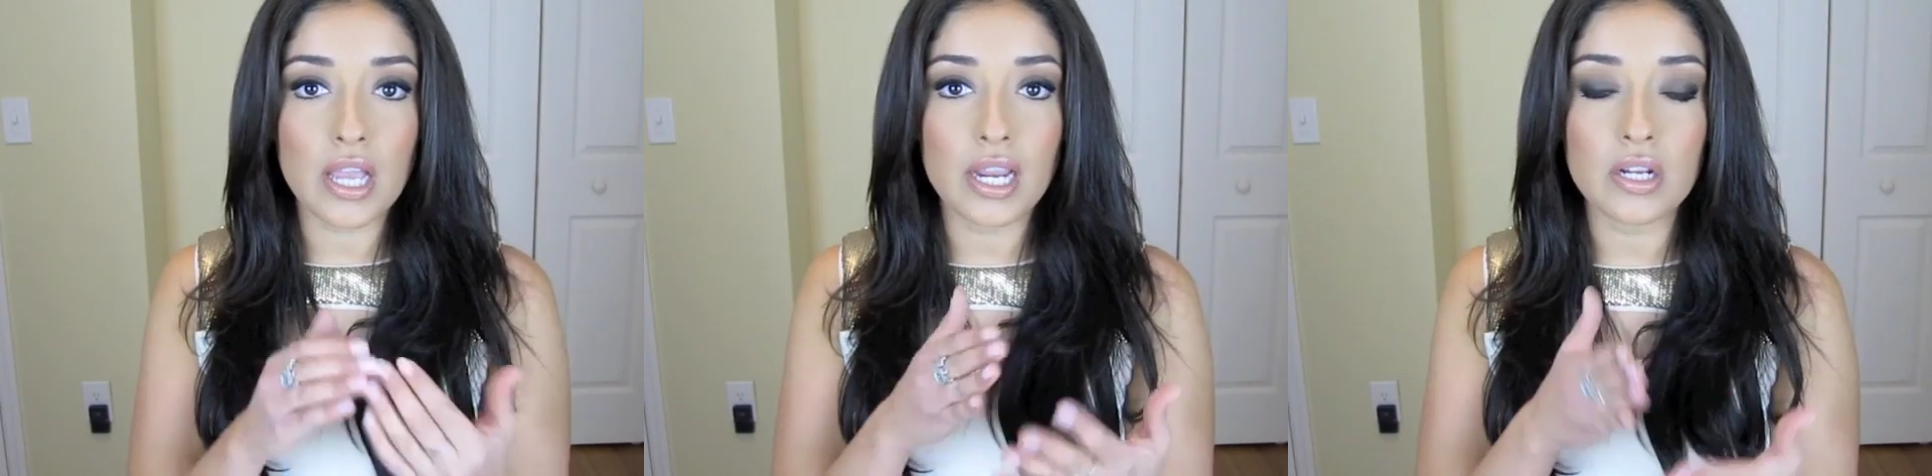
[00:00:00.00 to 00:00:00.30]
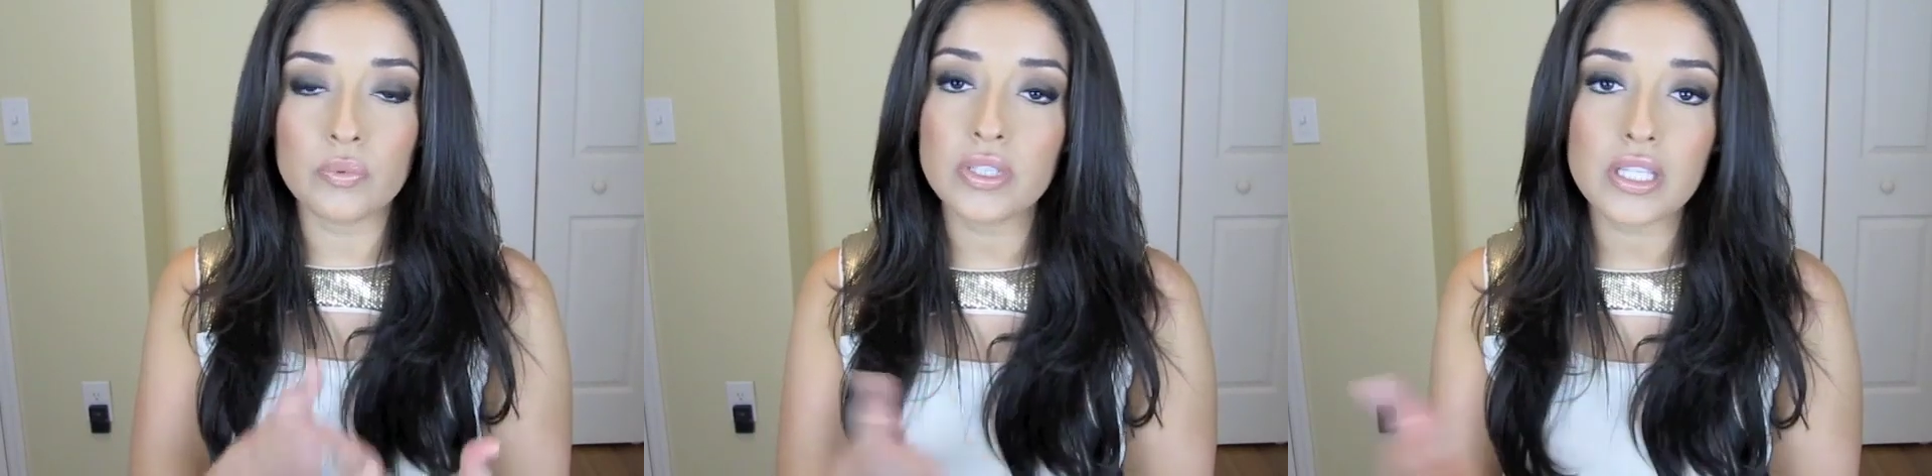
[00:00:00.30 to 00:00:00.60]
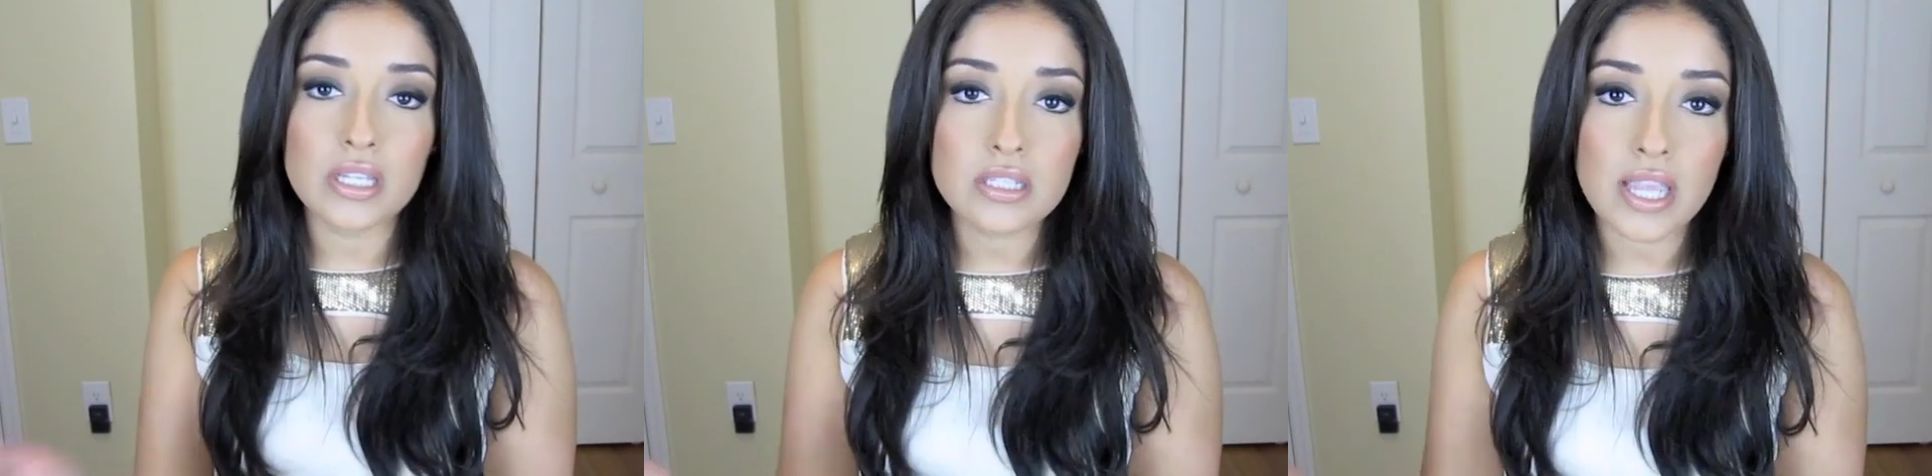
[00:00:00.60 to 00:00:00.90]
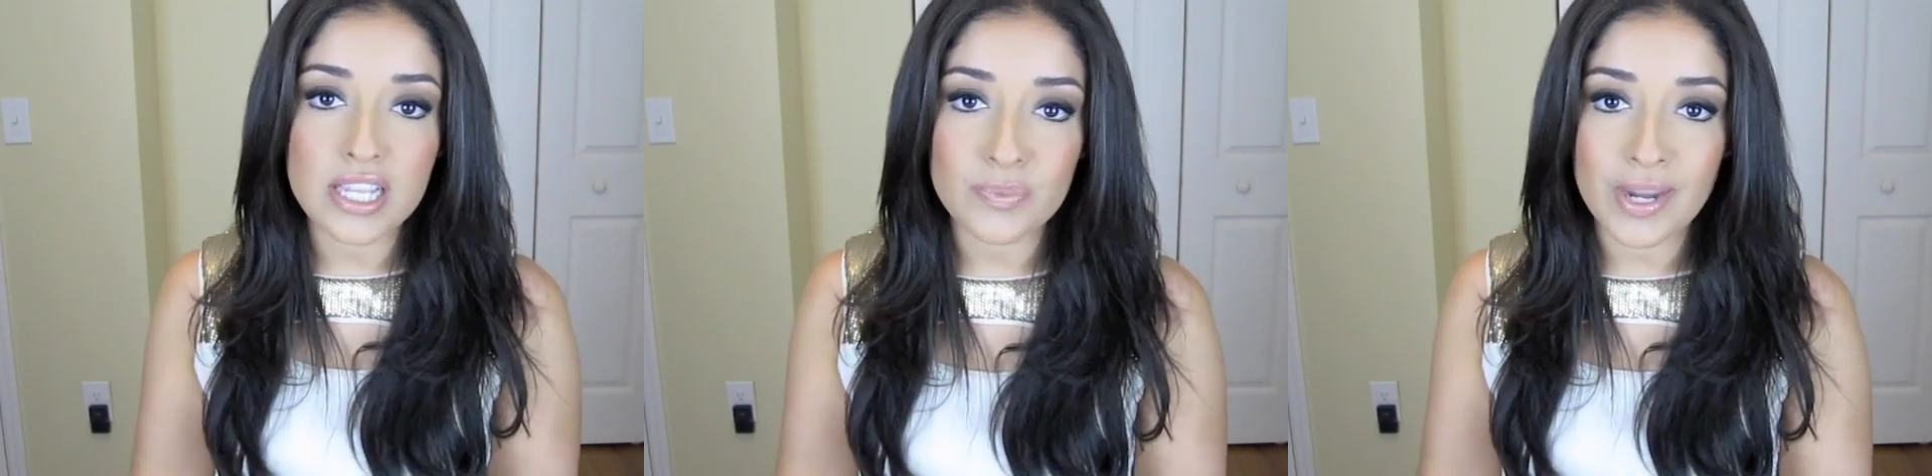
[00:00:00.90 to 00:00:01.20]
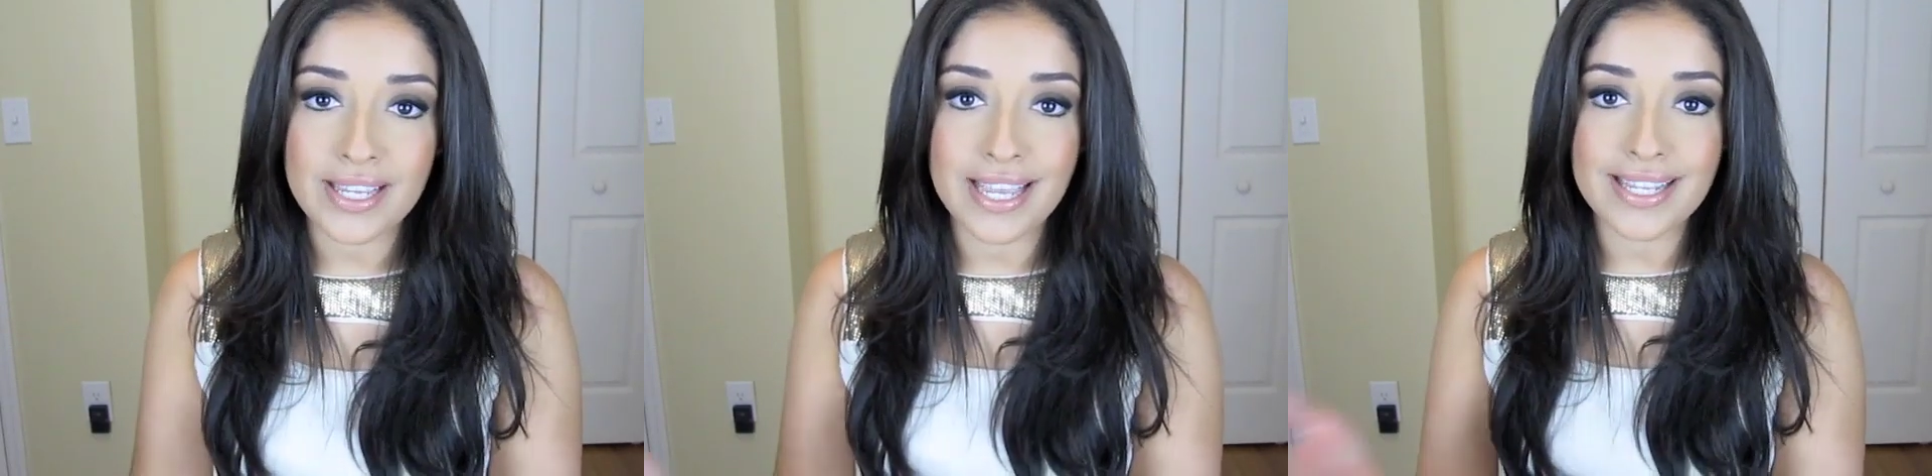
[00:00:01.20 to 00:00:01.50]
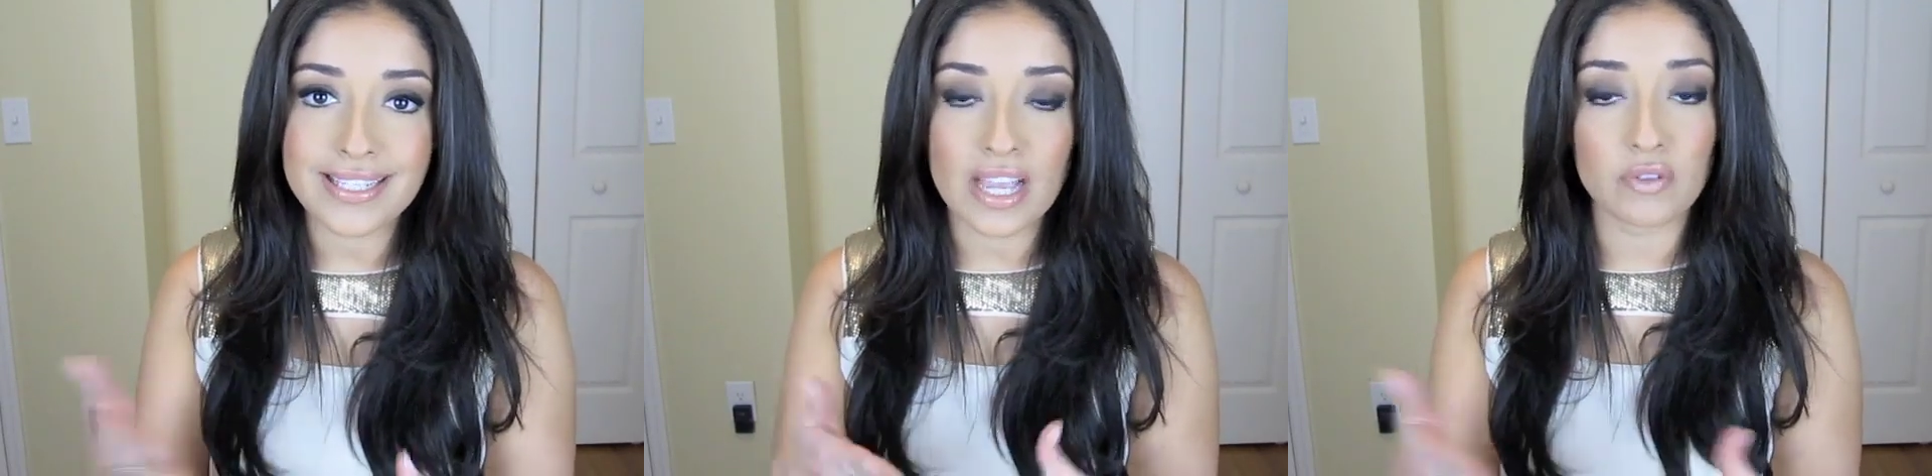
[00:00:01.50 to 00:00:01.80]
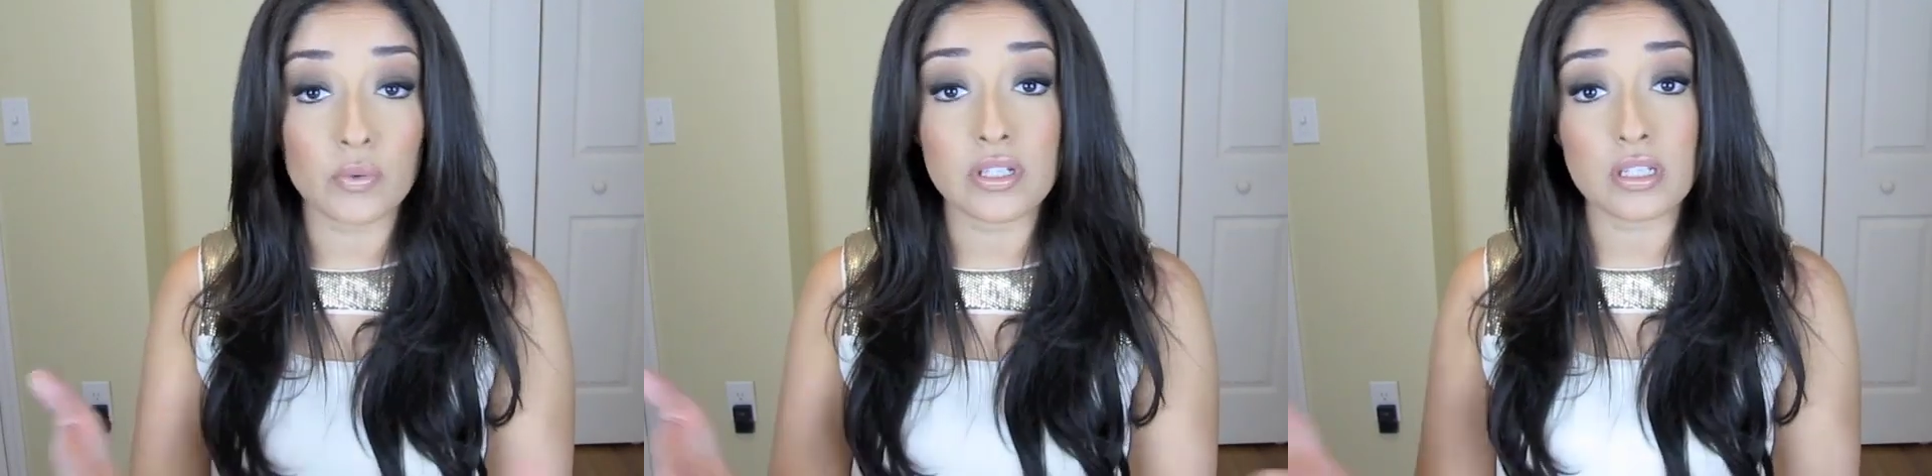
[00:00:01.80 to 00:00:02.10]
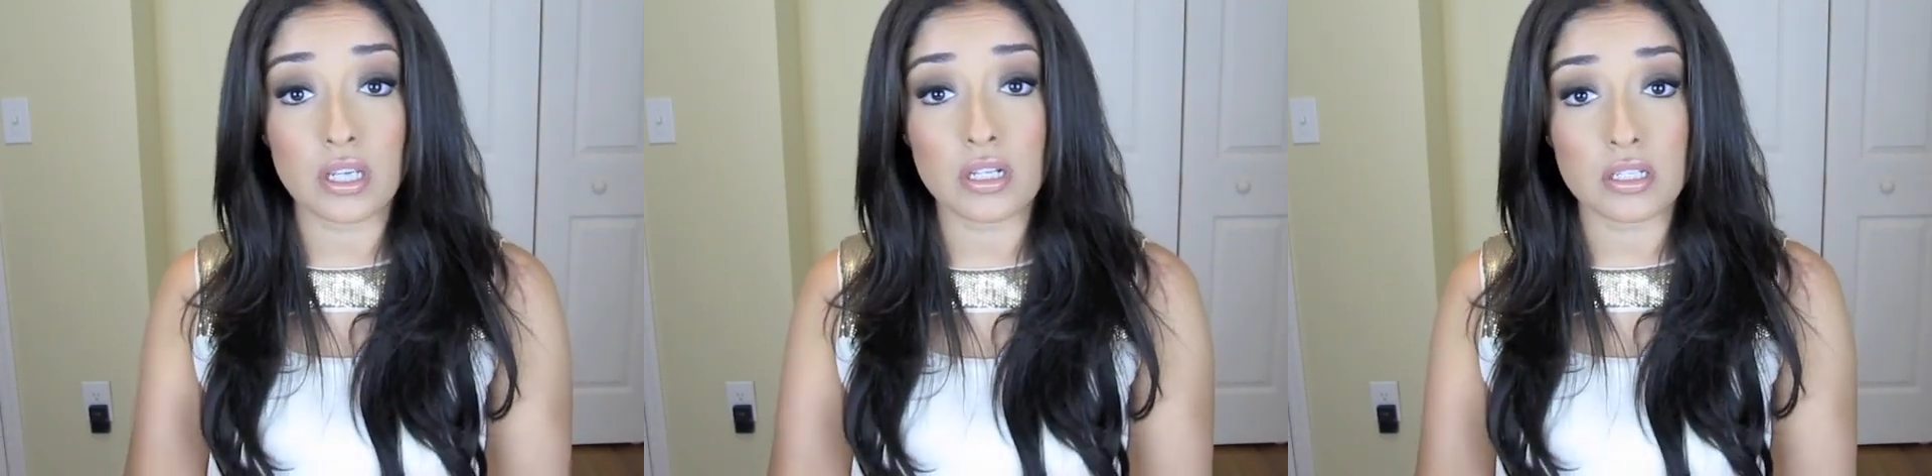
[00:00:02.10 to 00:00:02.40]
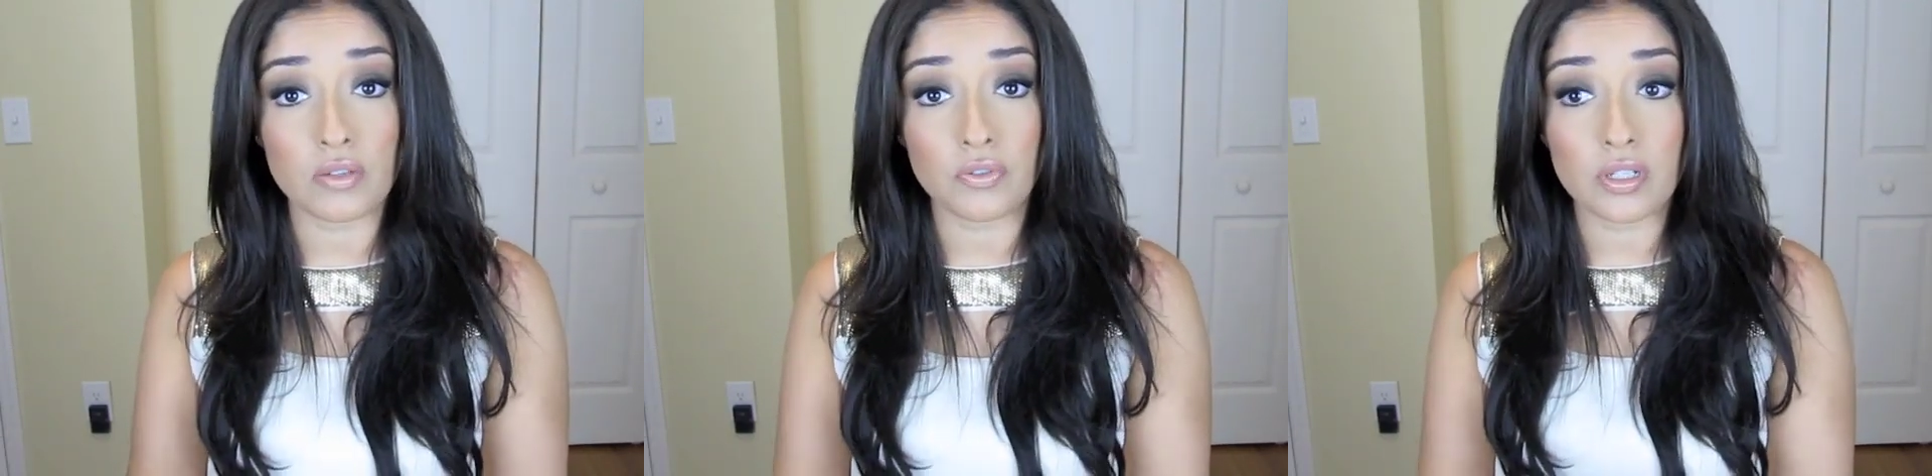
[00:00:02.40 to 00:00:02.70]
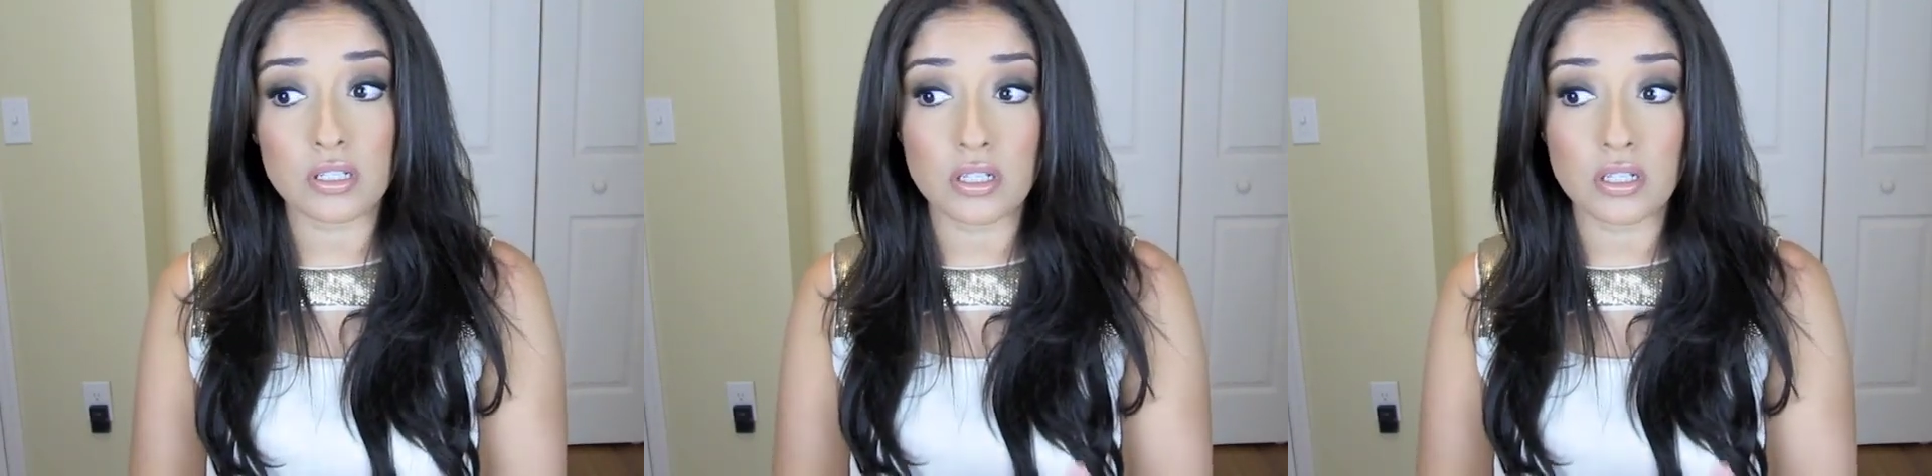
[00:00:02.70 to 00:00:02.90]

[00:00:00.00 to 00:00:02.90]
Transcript: it really is case by case. Everyone's skin is different.